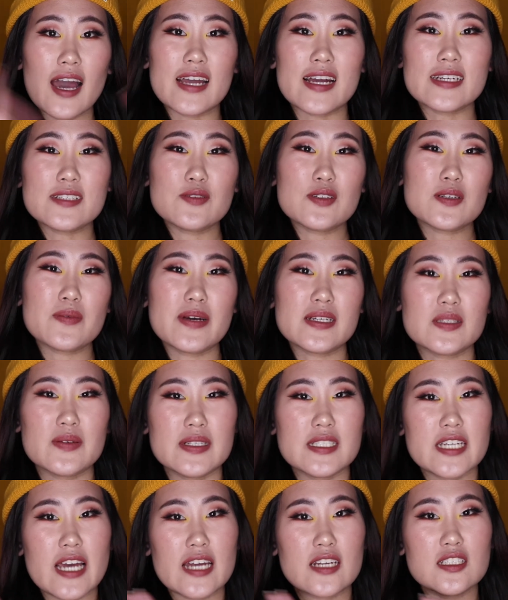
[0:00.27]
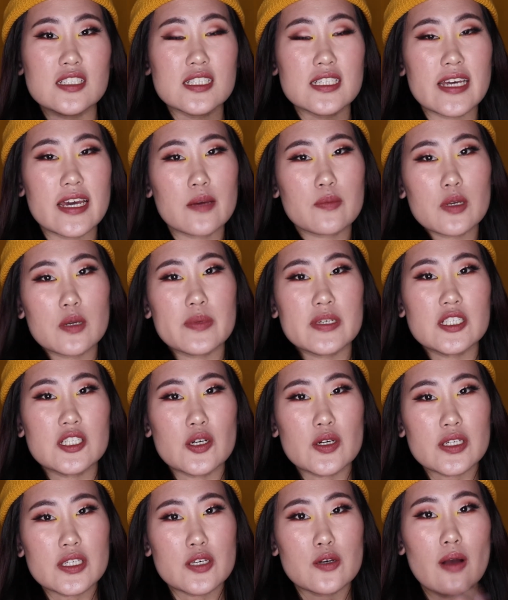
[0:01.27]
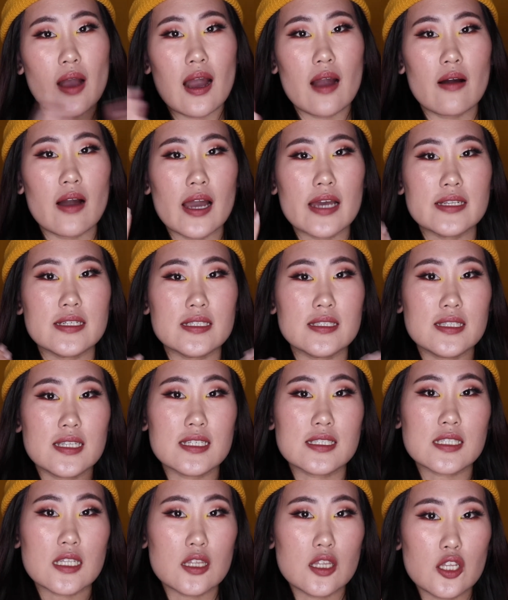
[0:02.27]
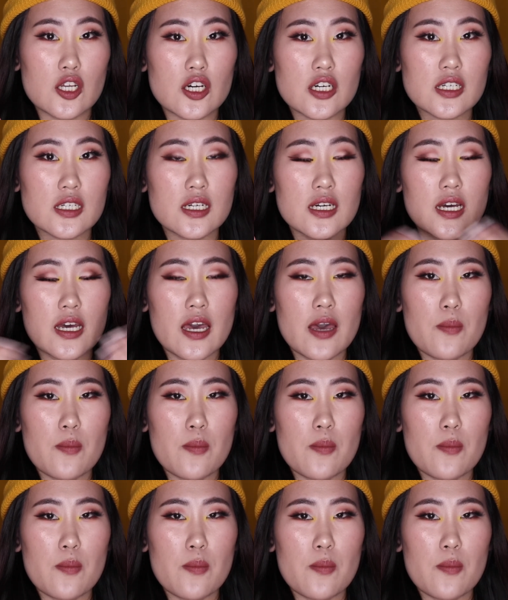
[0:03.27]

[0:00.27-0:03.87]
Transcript: Hi guys, welcome back to my channel. Today I'm going to be showing you how I did this look.